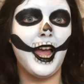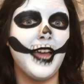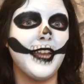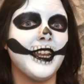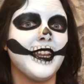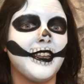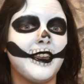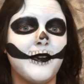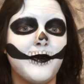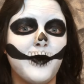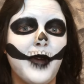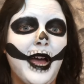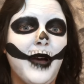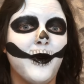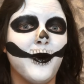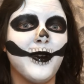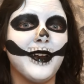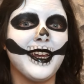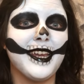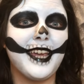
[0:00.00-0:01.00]
And
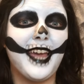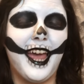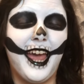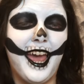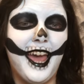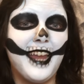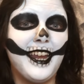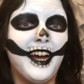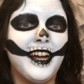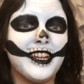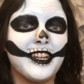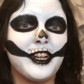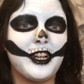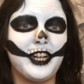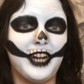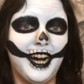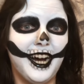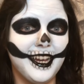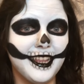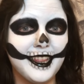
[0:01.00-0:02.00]
devouring an
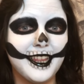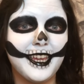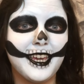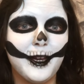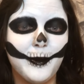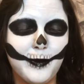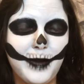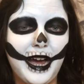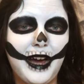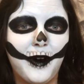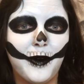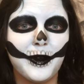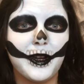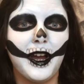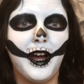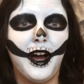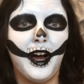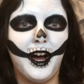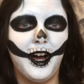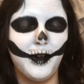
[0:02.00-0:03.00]
ungodly
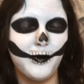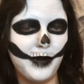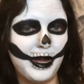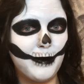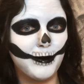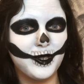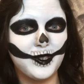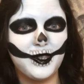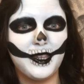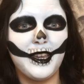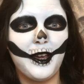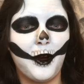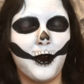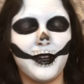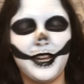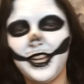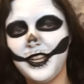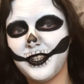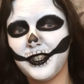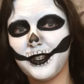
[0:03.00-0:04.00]
amount of
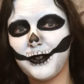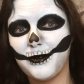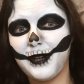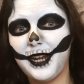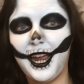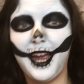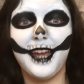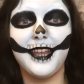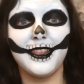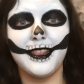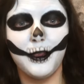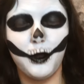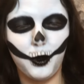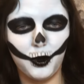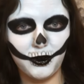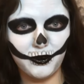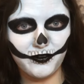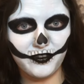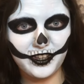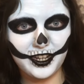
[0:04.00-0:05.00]
MCR history and
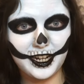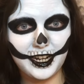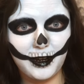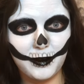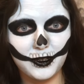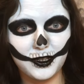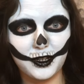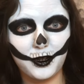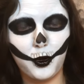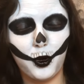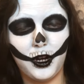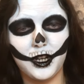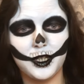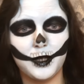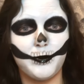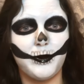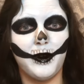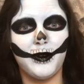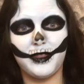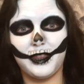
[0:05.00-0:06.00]
lore videos
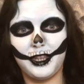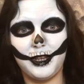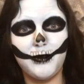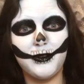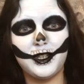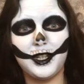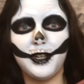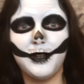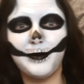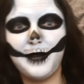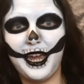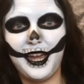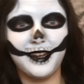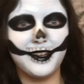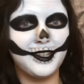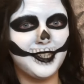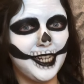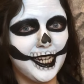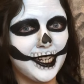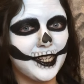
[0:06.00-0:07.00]
across both YouTube
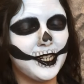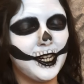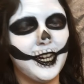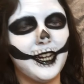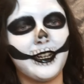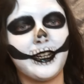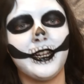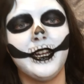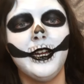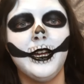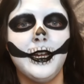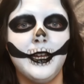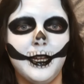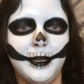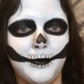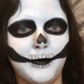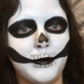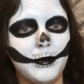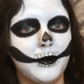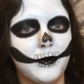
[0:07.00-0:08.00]
and TikTok
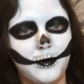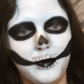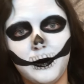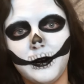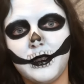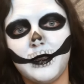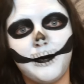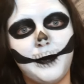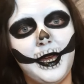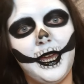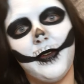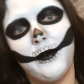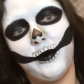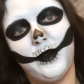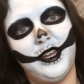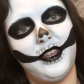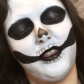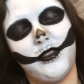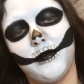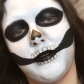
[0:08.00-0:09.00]
before the
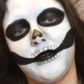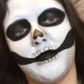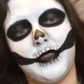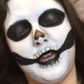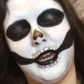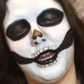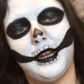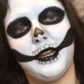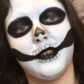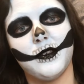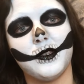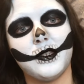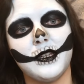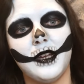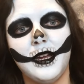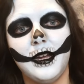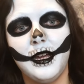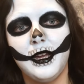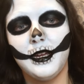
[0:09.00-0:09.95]
ban went through, that is.